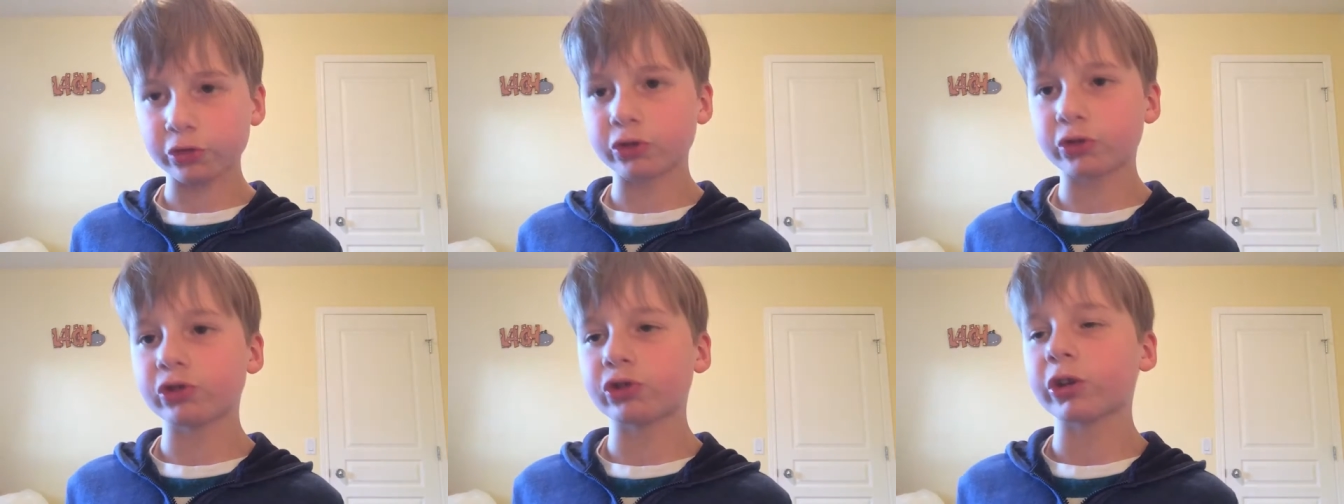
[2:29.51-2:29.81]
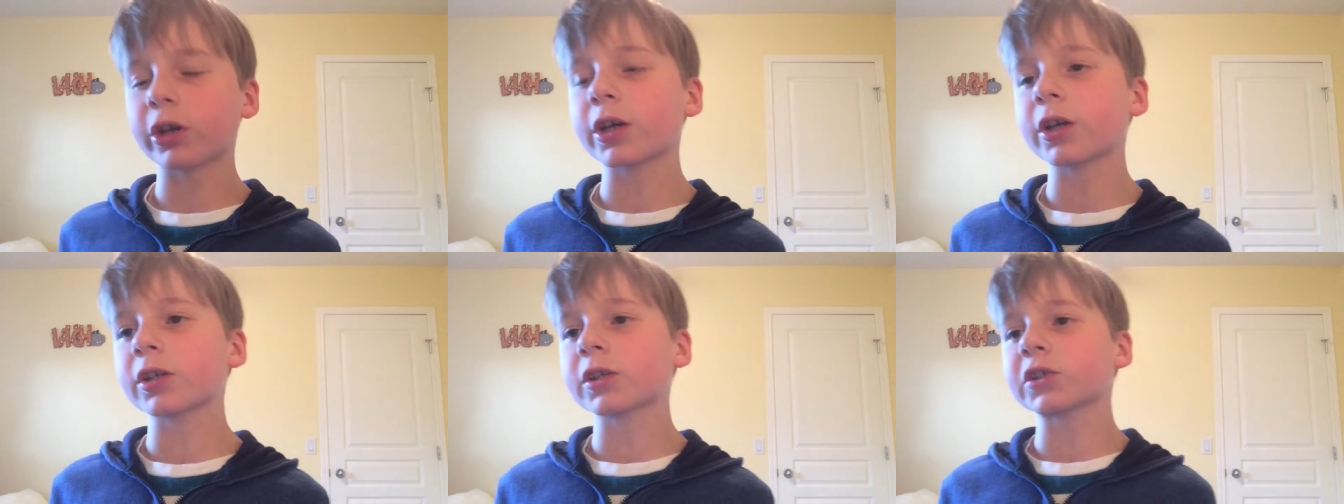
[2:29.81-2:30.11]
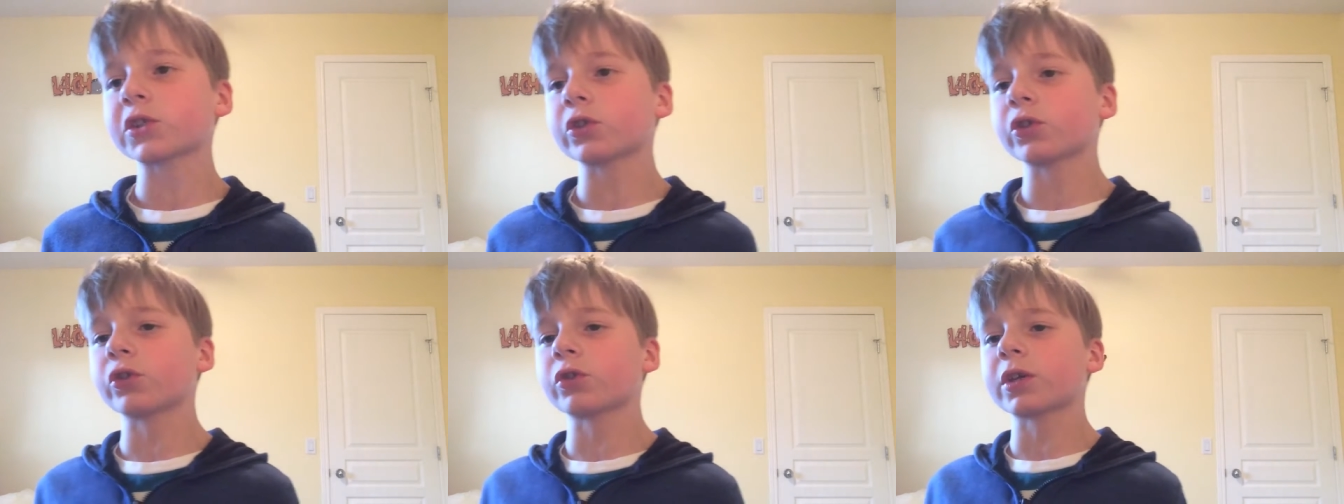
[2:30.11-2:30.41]
trigger
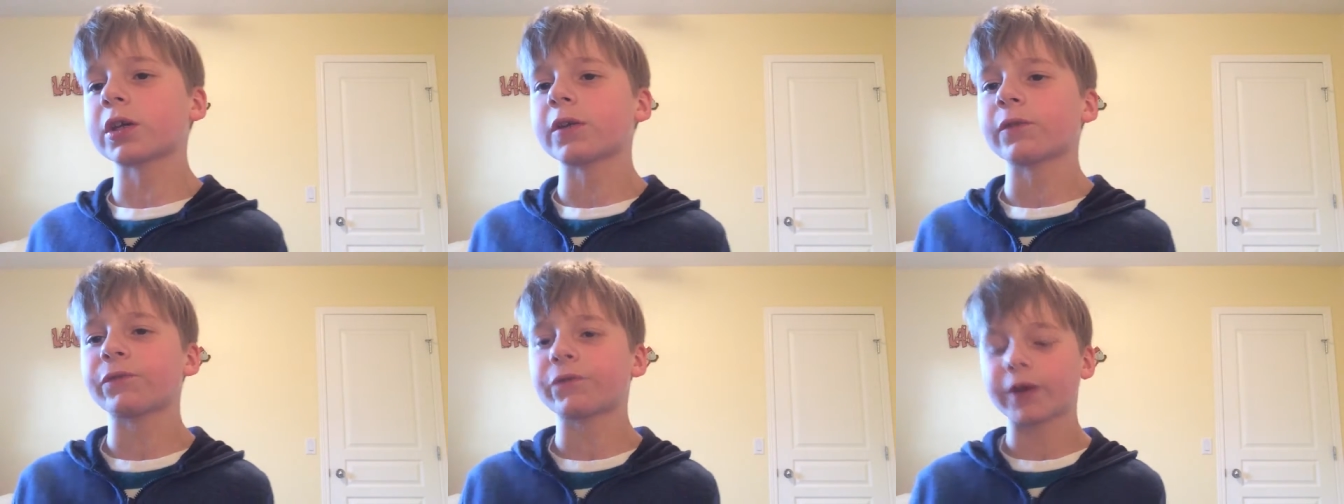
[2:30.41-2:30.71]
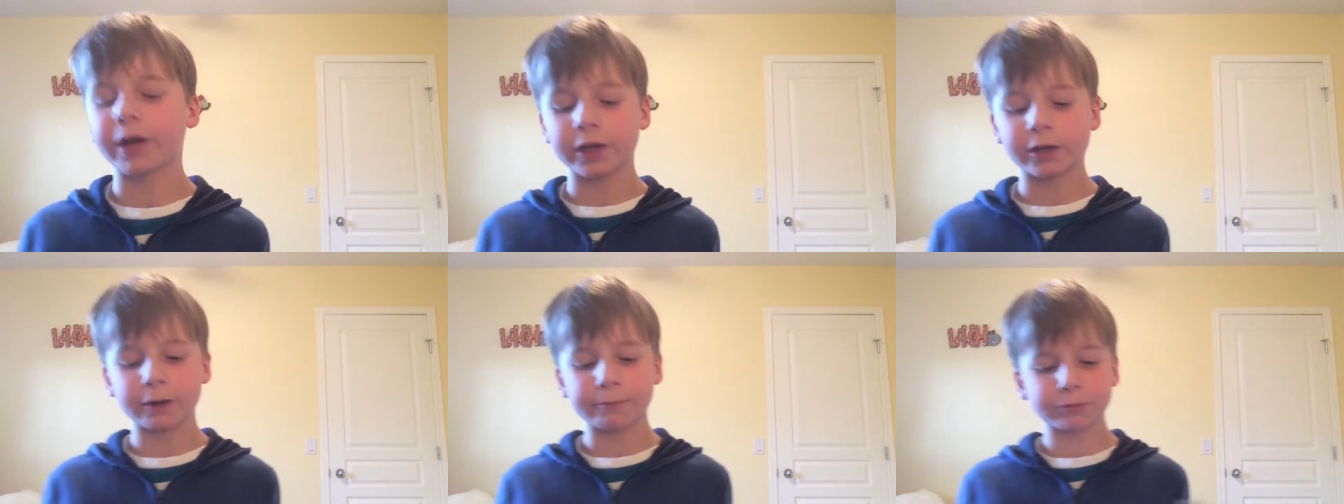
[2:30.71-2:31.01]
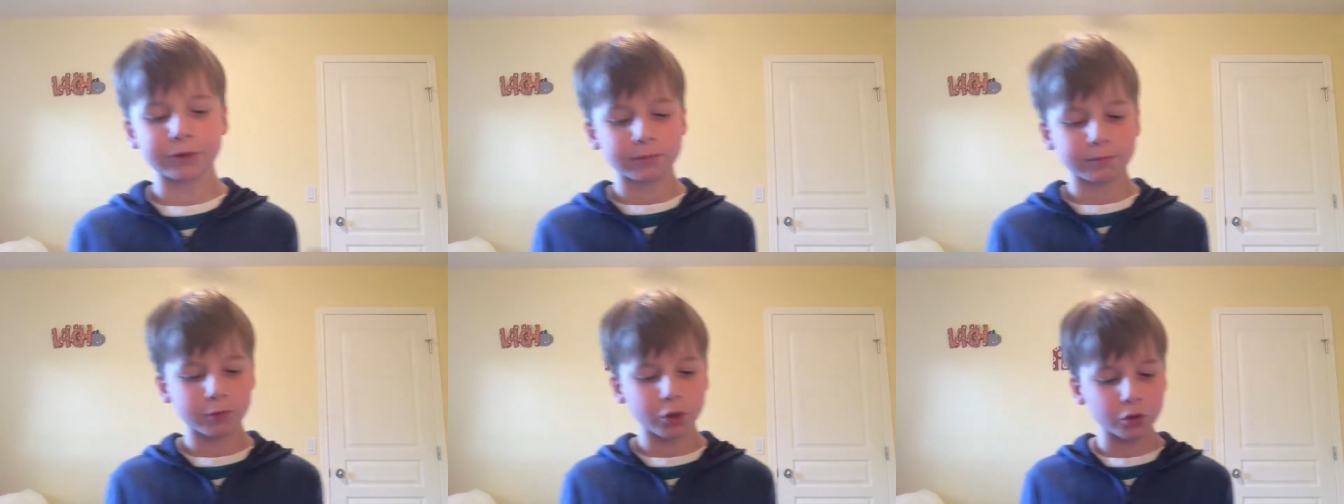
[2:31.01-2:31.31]
so you can fire
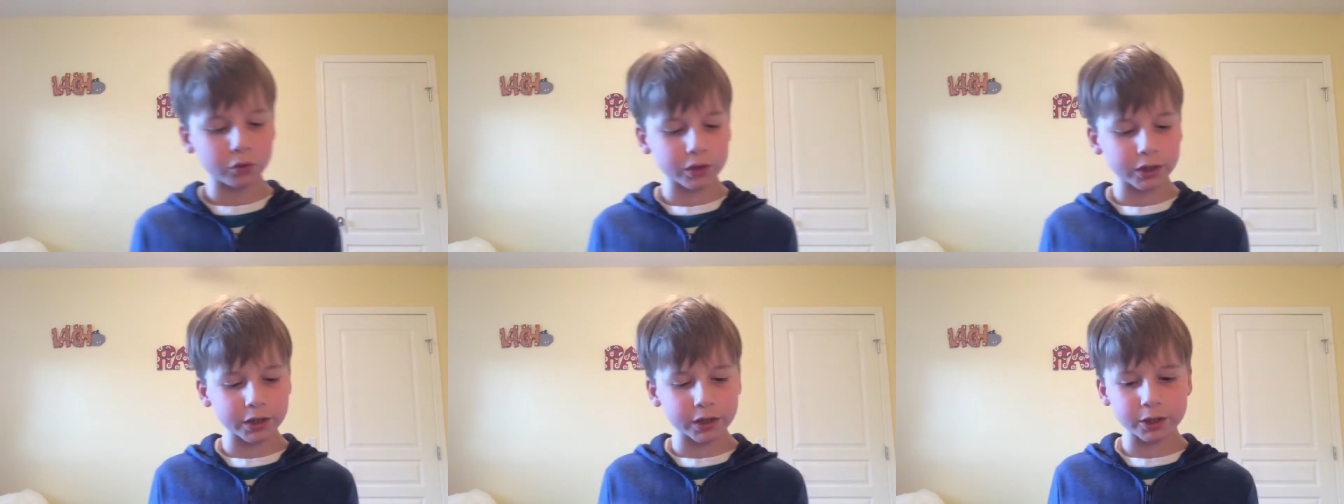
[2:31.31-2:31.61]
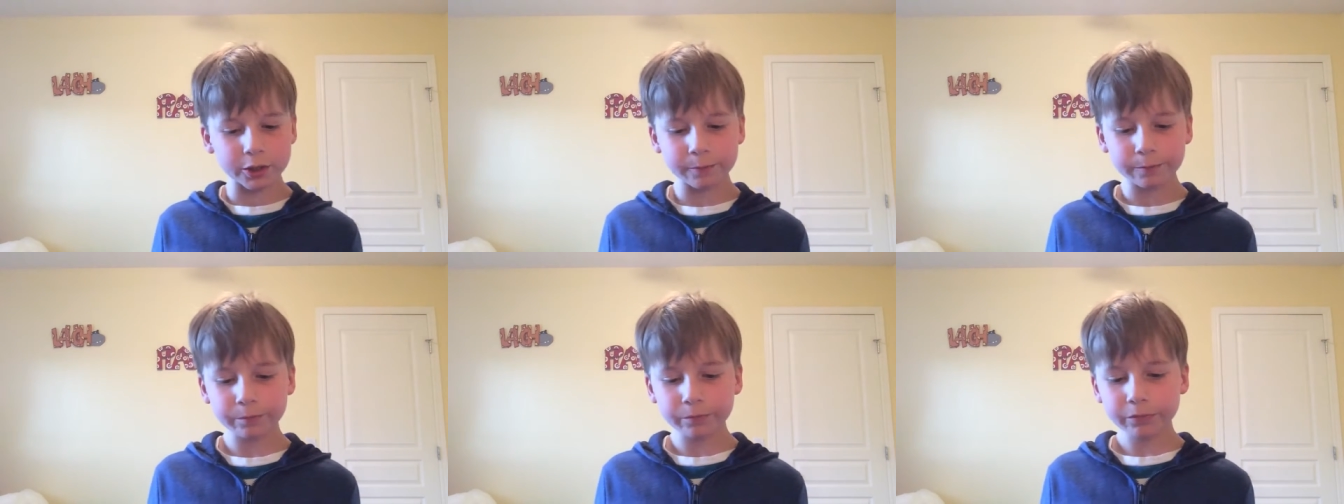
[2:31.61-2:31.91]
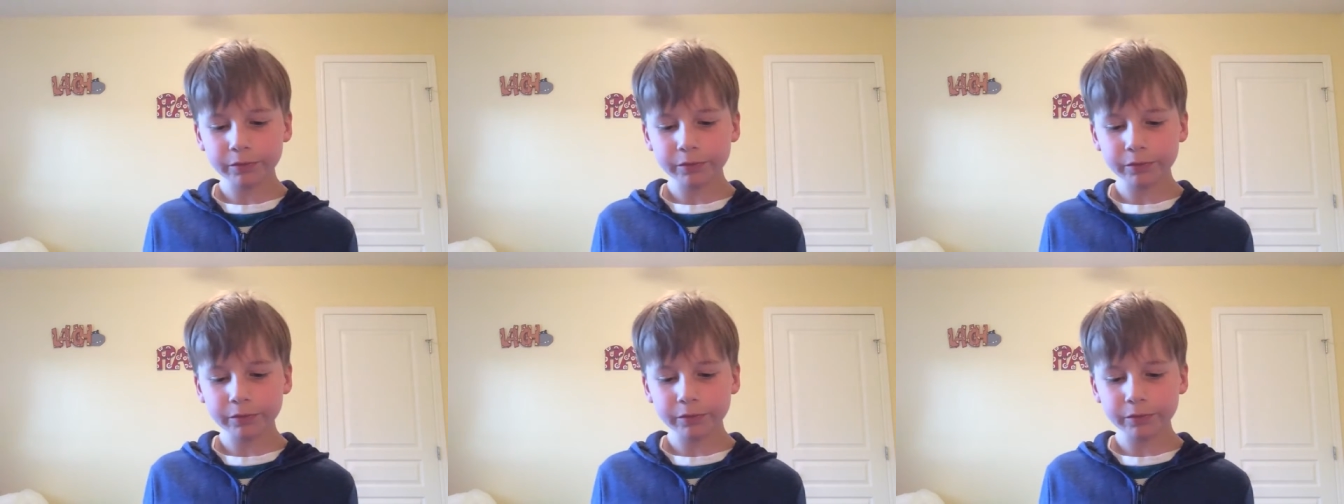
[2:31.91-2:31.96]
up the motor,